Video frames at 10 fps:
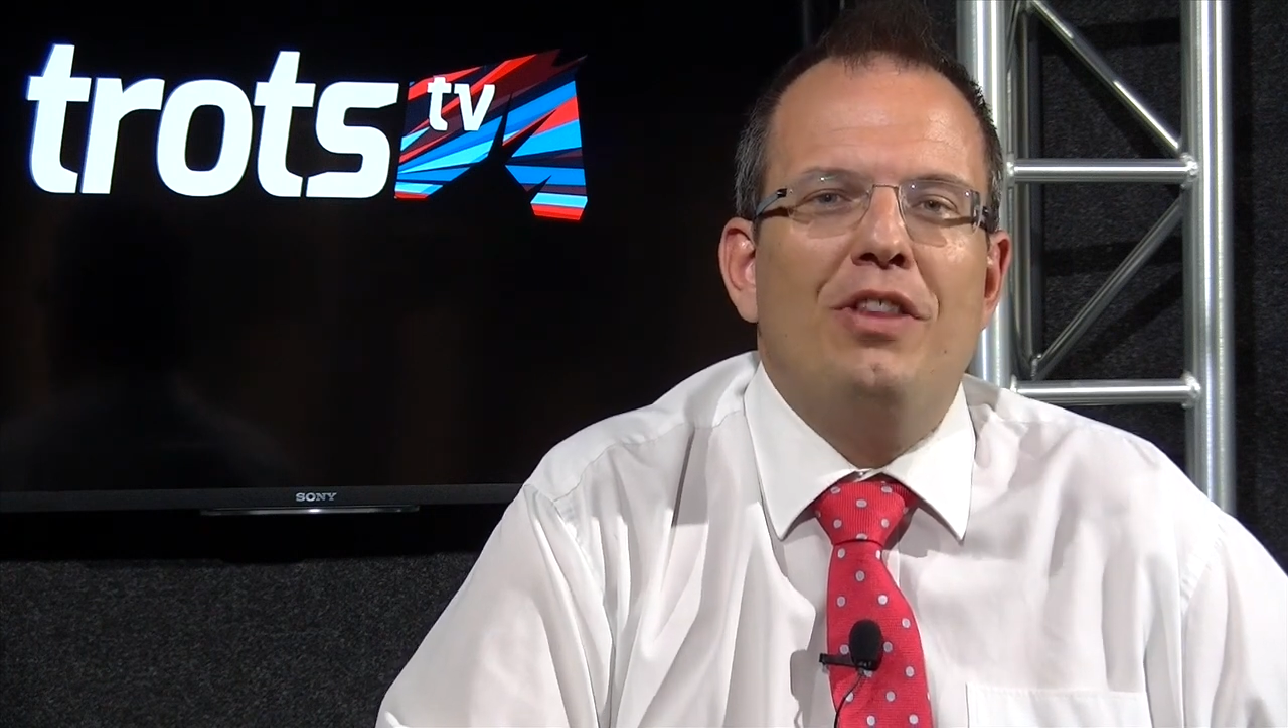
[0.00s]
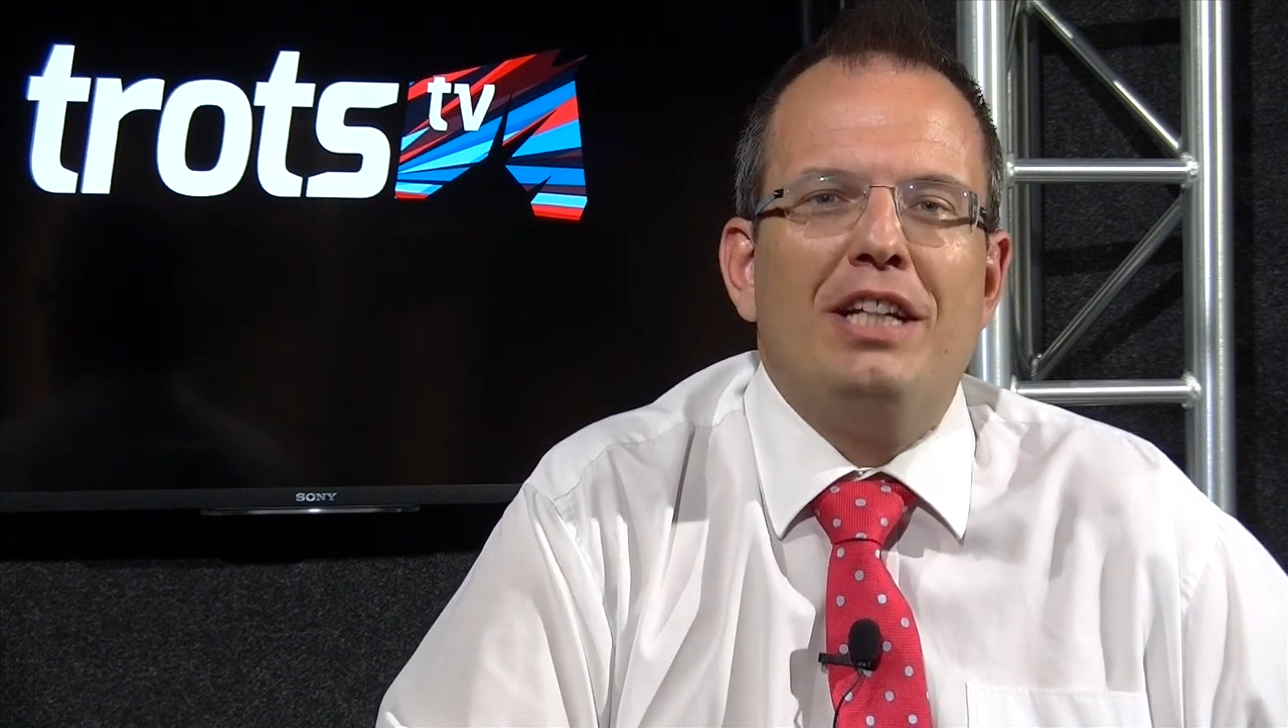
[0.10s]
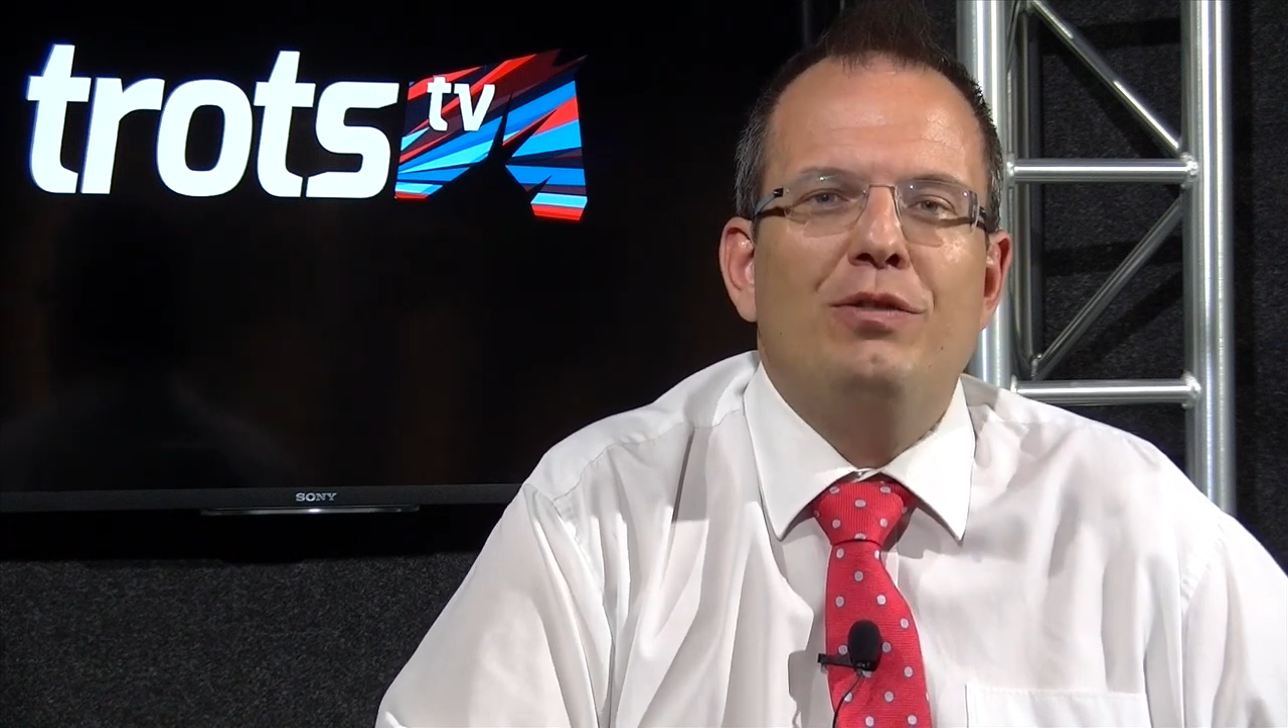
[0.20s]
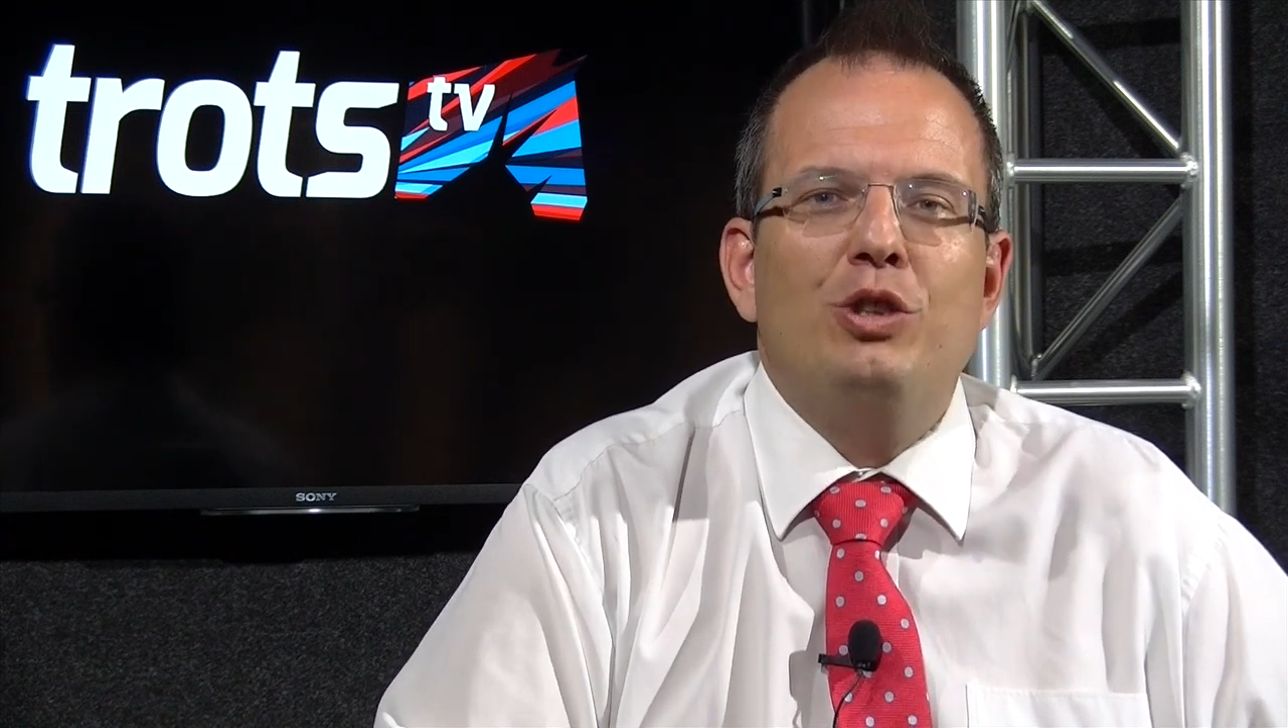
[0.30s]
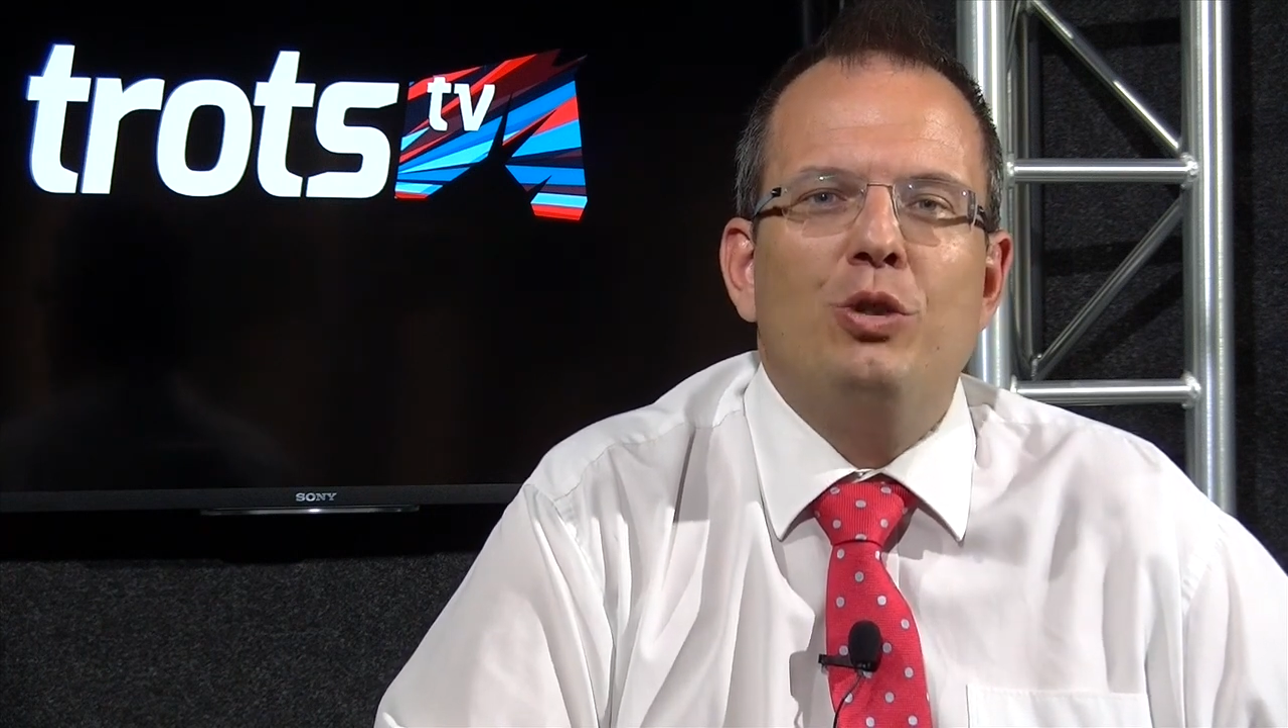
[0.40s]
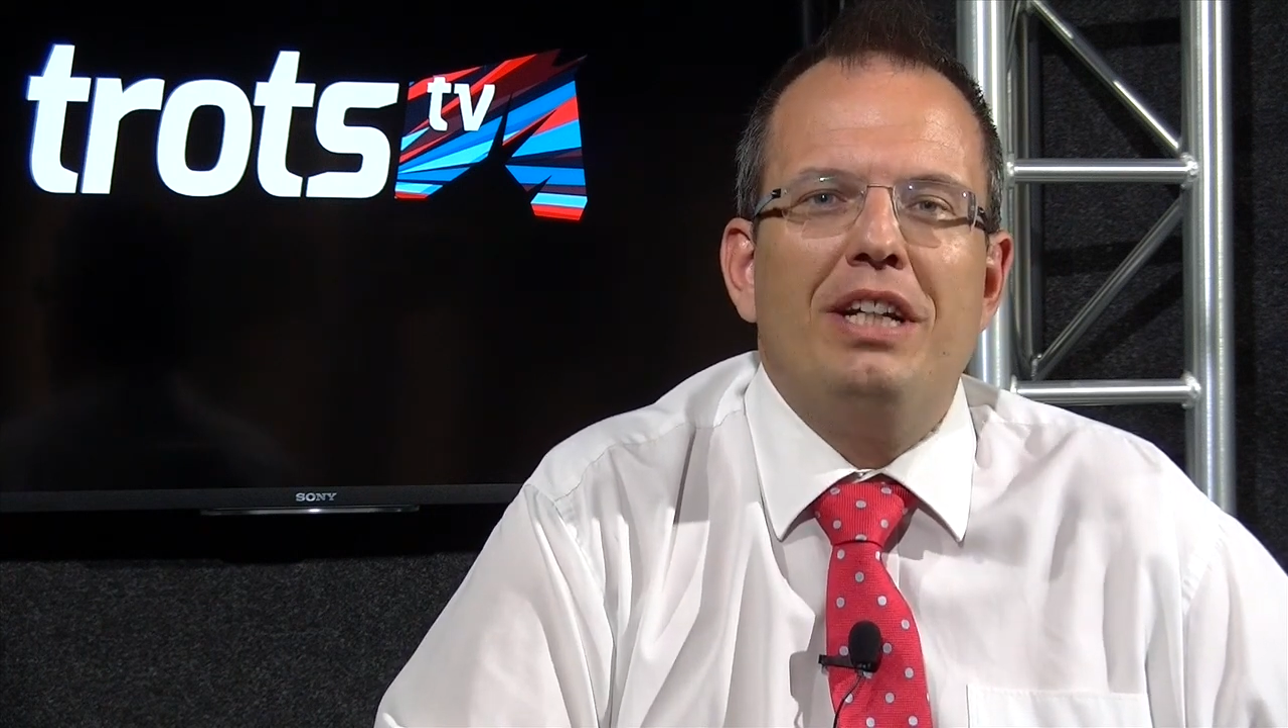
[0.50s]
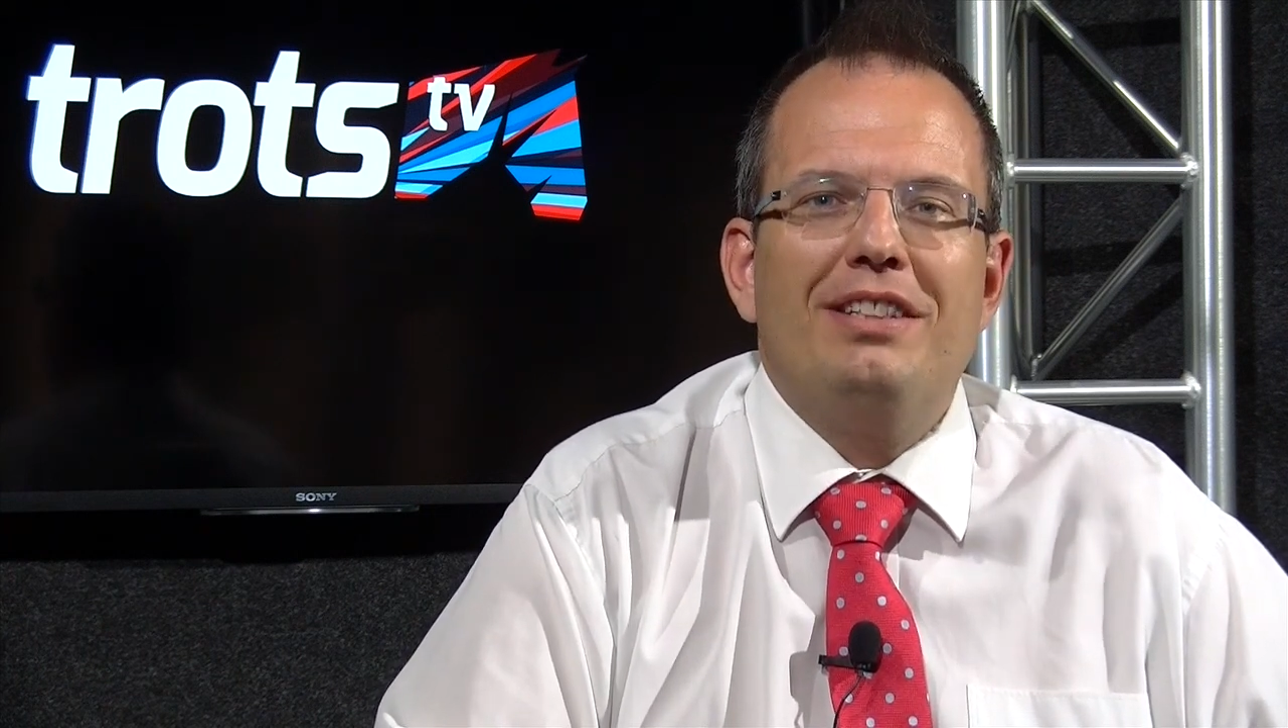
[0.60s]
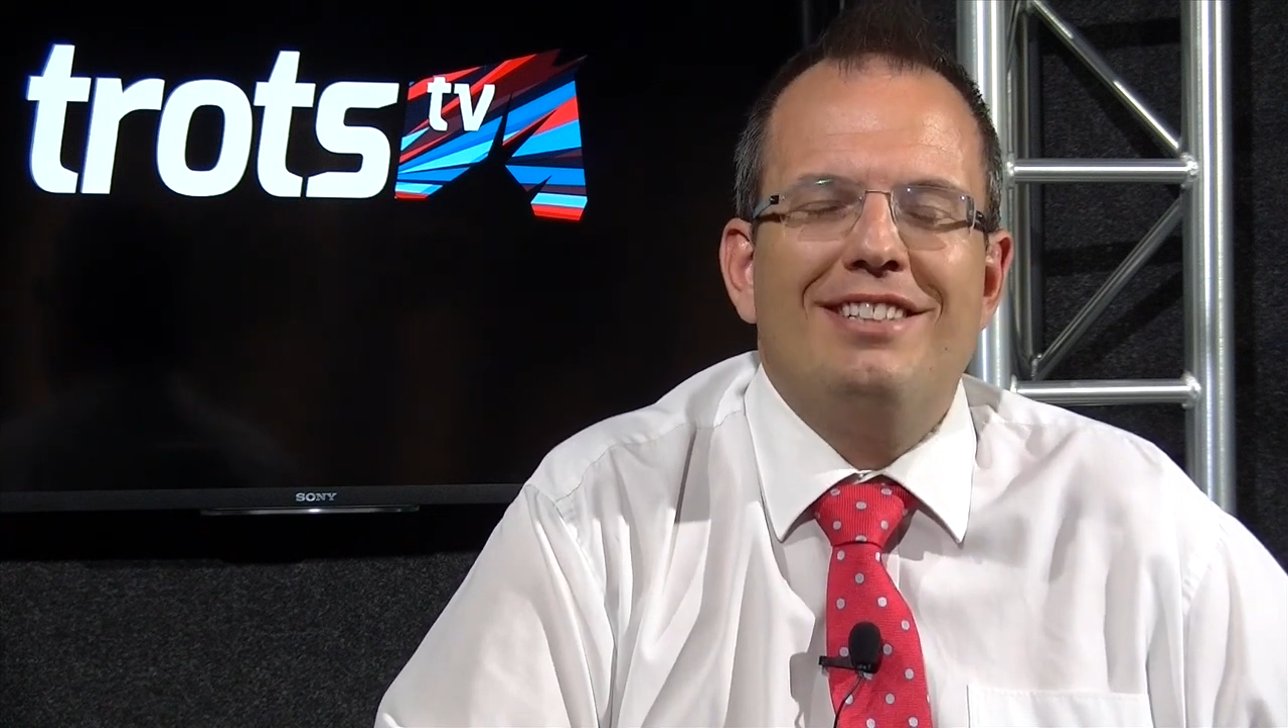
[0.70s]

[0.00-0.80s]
Thanks for joining